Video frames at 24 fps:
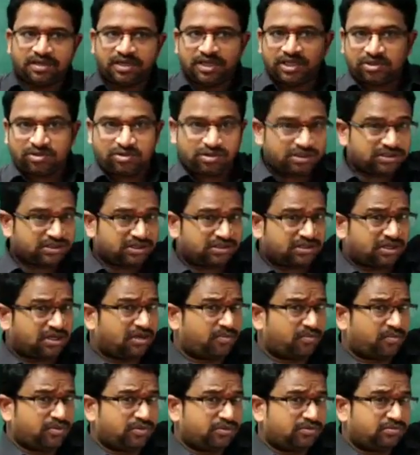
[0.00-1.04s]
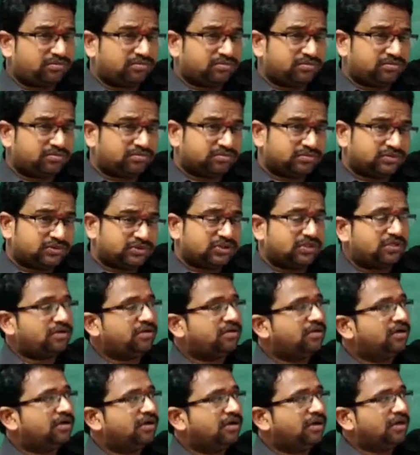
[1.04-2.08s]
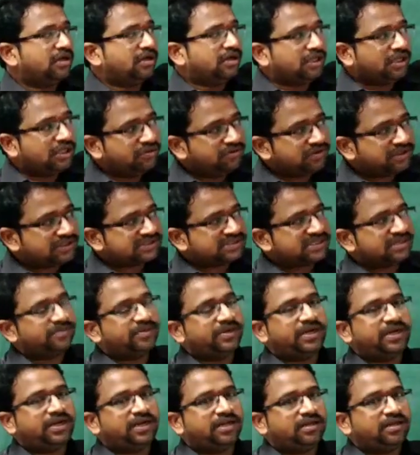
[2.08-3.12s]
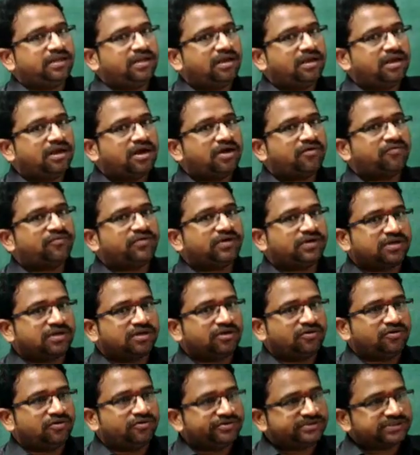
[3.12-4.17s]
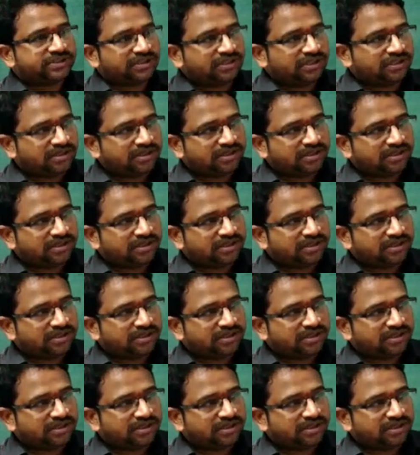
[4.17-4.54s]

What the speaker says: I wrote at the top now. So, give you a subheading after conclusion